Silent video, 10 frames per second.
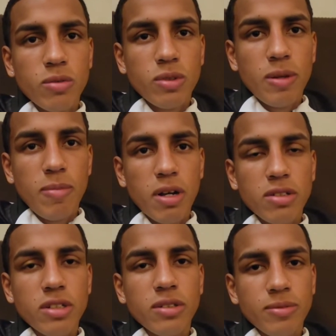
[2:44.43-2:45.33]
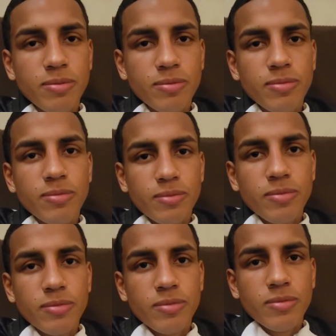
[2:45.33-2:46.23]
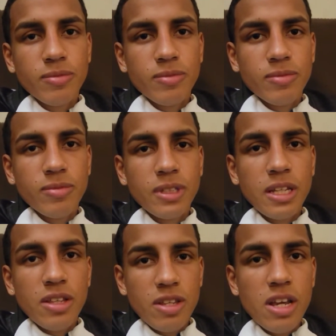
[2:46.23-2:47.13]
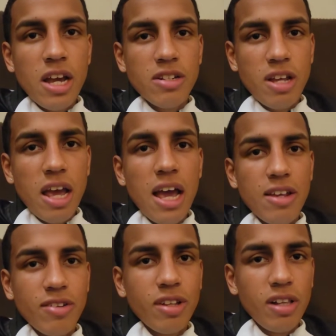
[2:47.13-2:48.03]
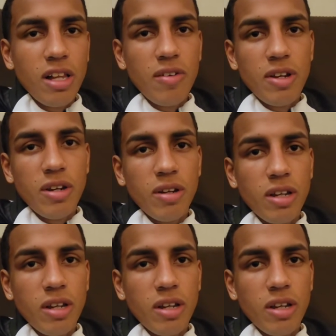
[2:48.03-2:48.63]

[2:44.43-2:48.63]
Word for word: Nice, nice. And you still live in Puerto Rico and train yes, there? Yes, I, I, still live in